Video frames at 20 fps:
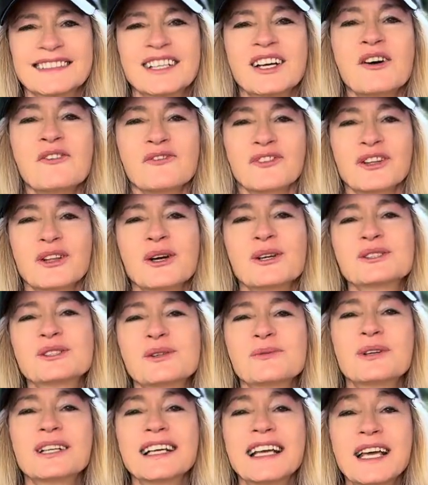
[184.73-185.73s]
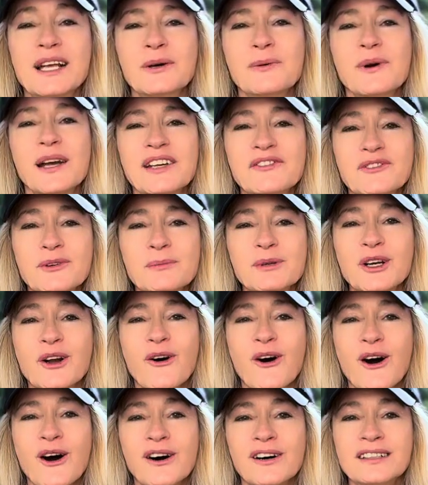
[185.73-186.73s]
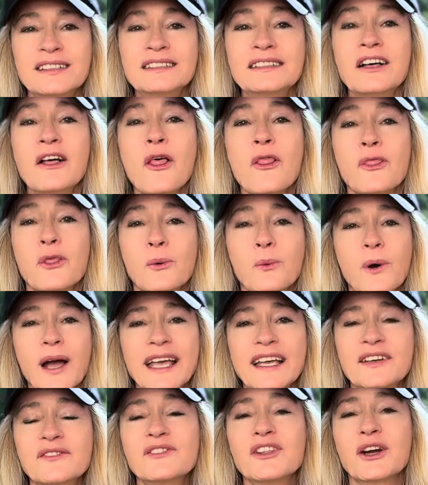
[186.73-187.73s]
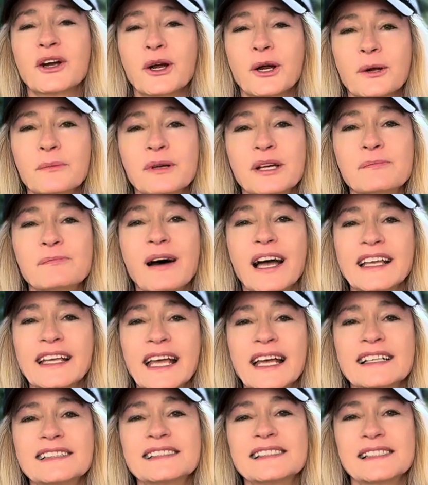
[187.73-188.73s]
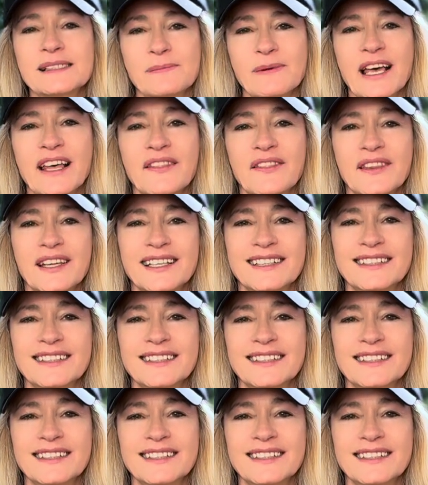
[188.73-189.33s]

For those who want to get away from it all, The Way of the Hermit by Ken Smith.